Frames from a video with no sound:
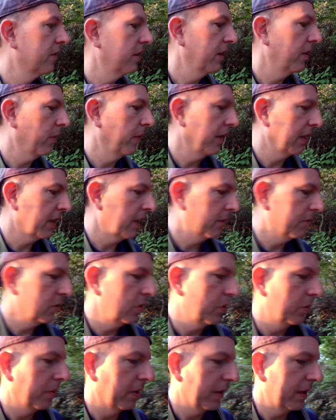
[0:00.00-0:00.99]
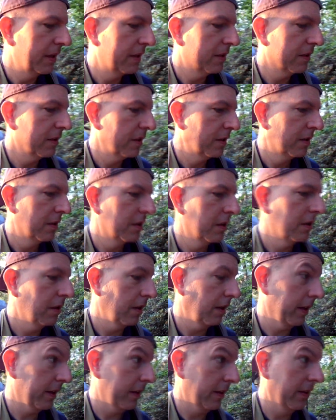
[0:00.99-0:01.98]
think when I come to a place
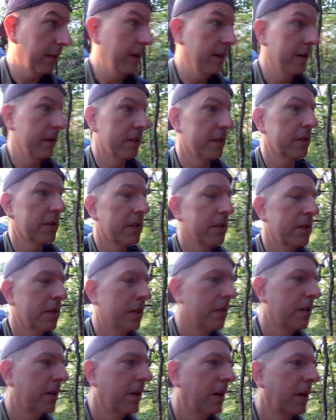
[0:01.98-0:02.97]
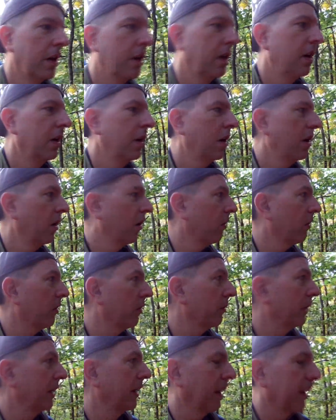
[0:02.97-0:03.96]
like this, what it
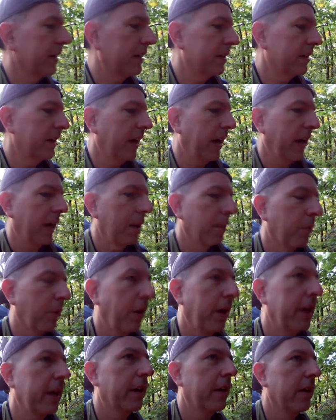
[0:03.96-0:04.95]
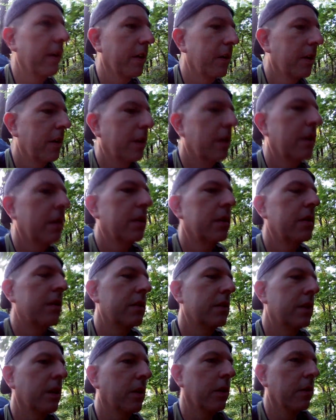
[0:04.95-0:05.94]
would be like to camp right here.
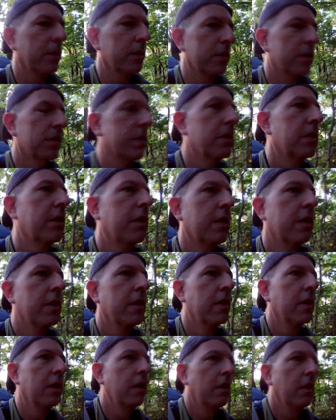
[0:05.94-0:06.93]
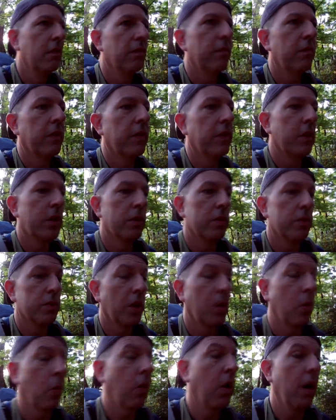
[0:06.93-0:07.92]
You know, there's
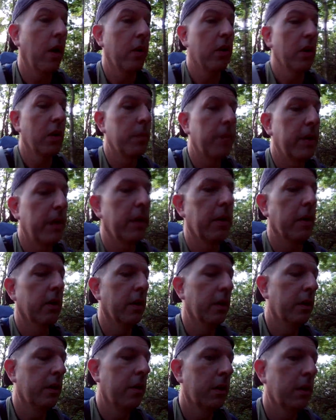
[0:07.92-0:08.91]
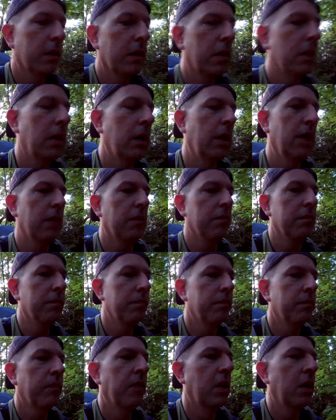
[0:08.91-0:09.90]
no water up here
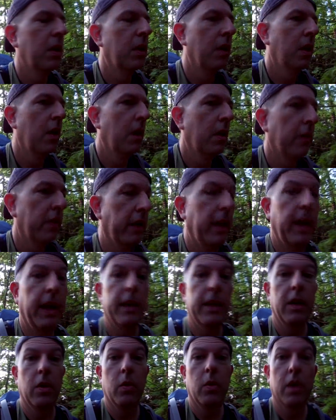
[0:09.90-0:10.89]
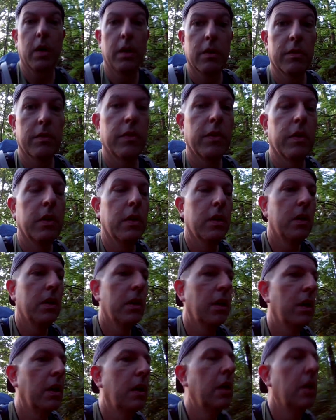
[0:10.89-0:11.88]
that I know of.
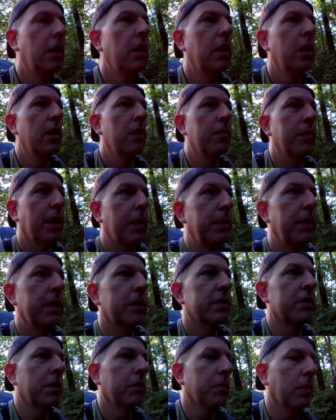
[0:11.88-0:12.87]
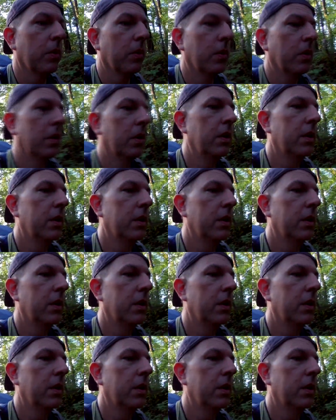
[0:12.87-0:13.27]
Maybe a simple